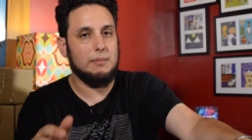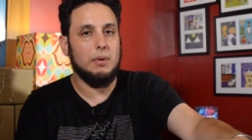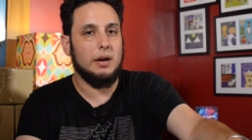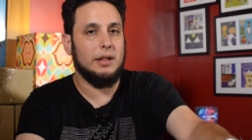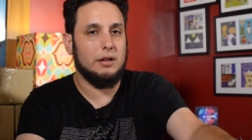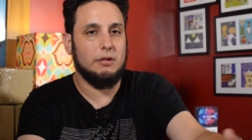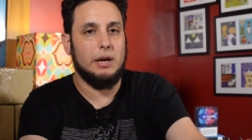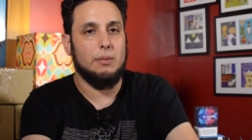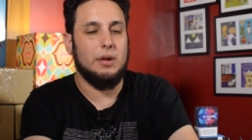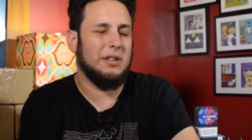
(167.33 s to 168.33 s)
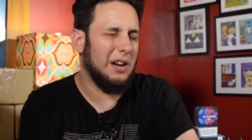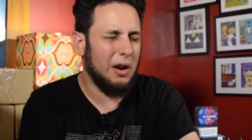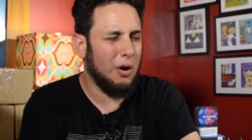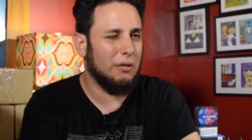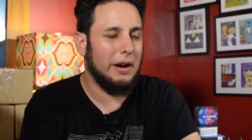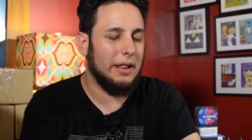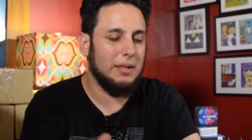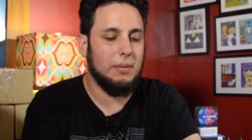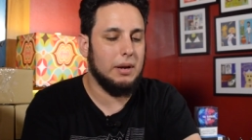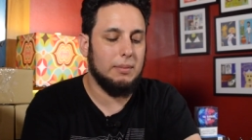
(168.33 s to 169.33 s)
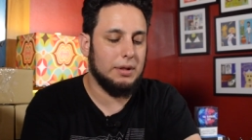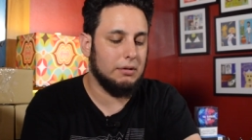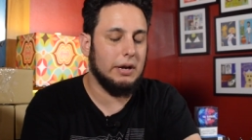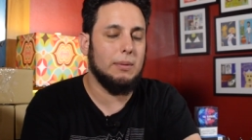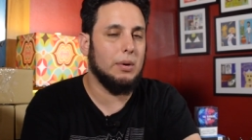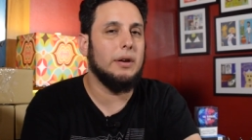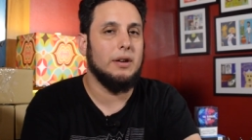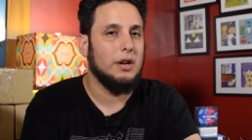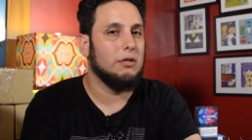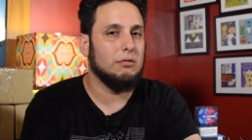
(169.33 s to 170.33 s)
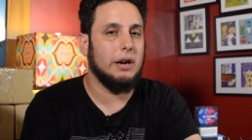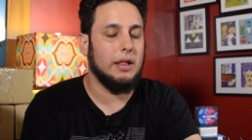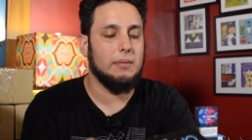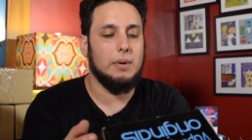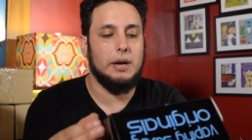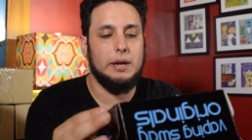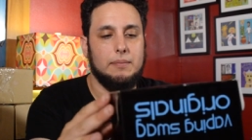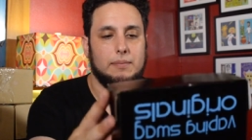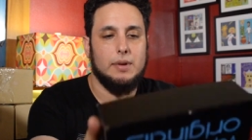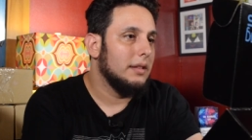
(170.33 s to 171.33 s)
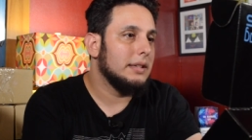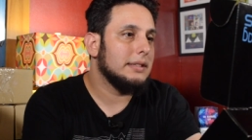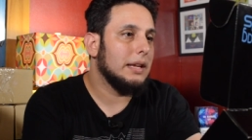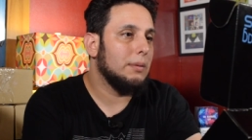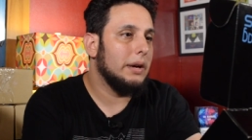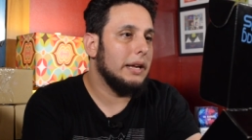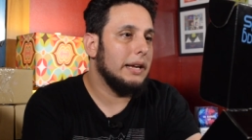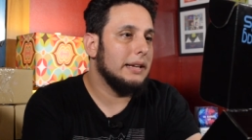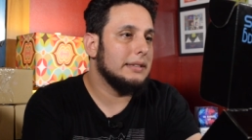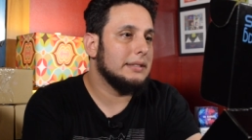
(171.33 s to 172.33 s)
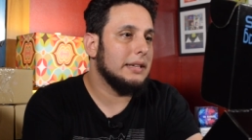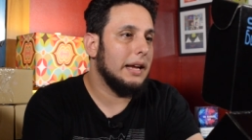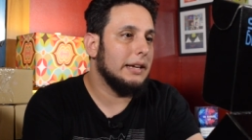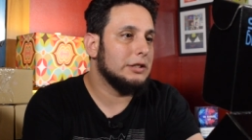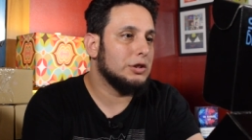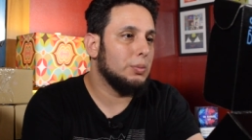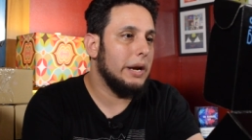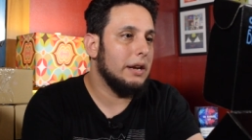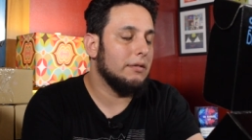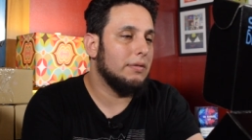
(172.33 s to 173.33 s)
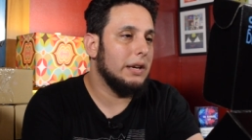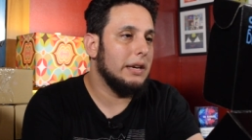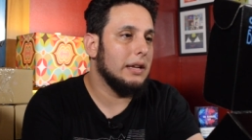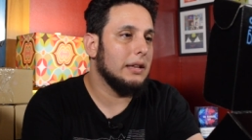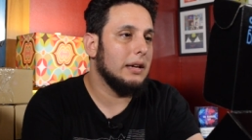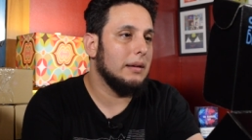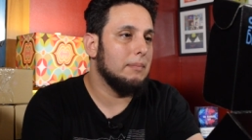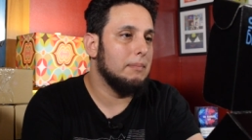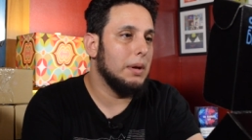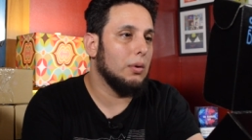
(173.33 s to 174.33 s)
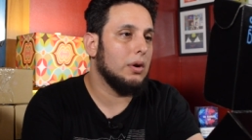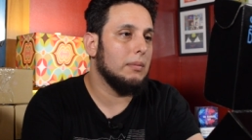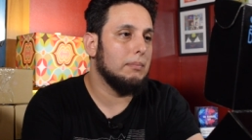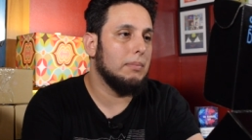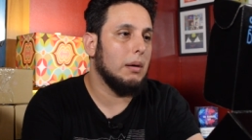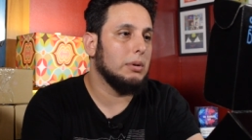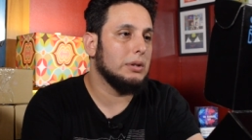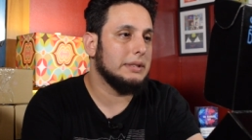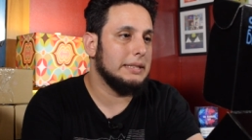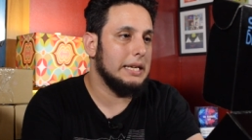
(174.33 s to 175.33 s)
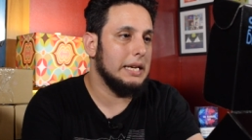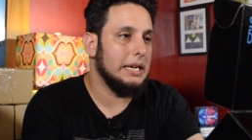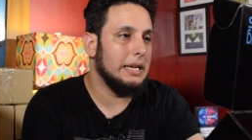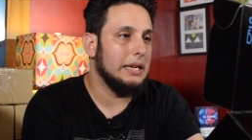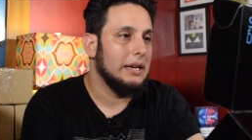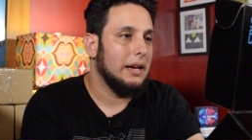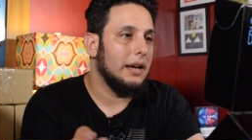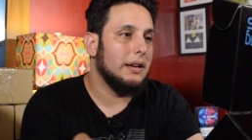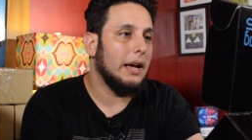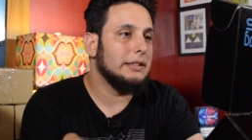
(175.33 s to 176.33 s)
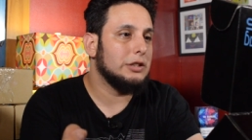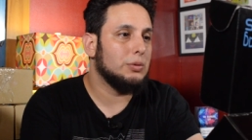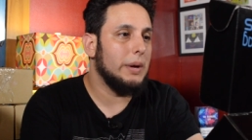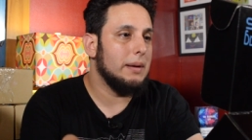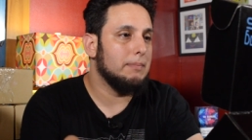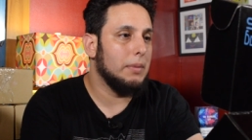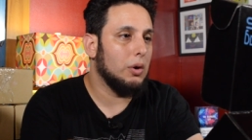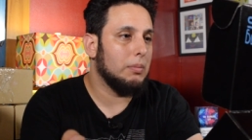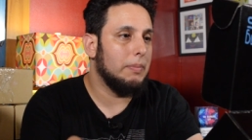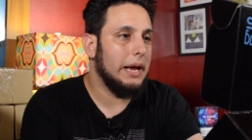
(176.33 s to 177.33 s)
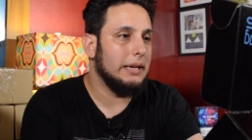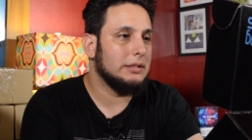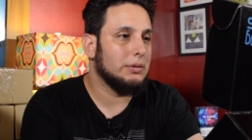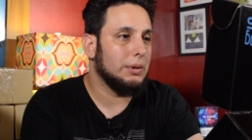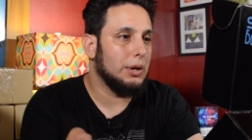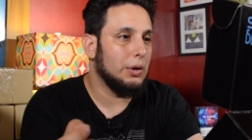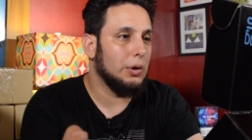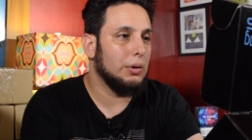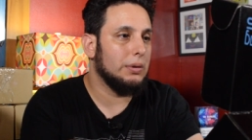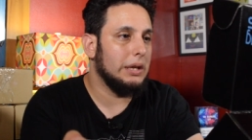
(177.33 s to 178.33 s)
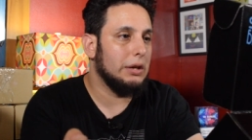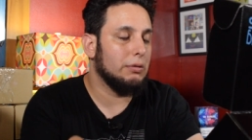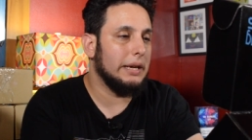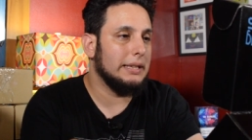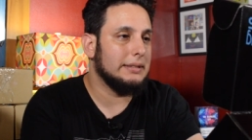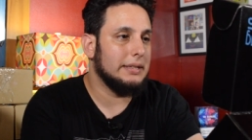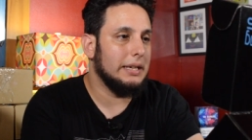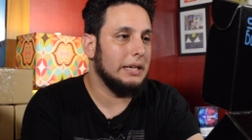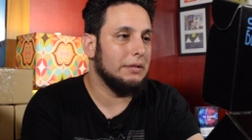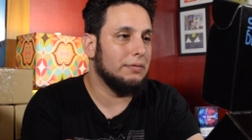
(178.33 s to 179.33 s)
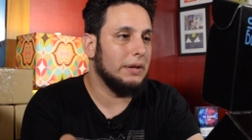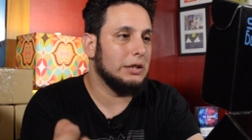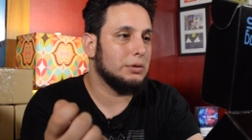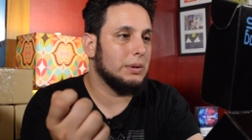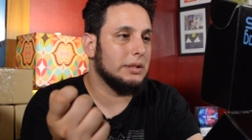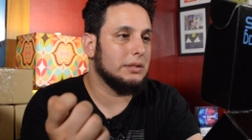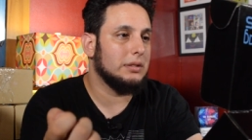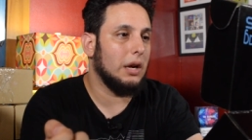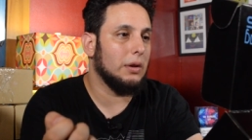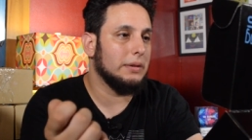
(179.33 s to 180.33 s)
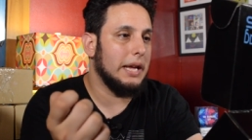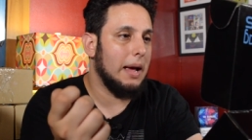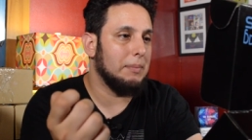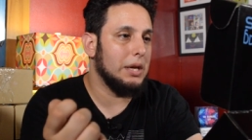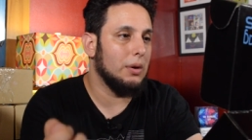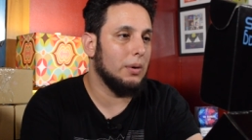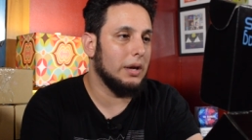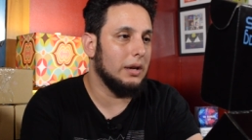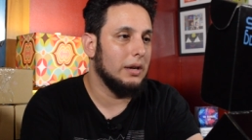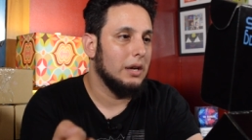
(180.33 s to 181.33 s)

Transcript: the money, the green one. They're not all right on the money, but the green one, right on the money. This liquid is a sweet vanilla milk bubble tea. A nice sweet milk base with an earthy green tea finished with a subtle tapioca.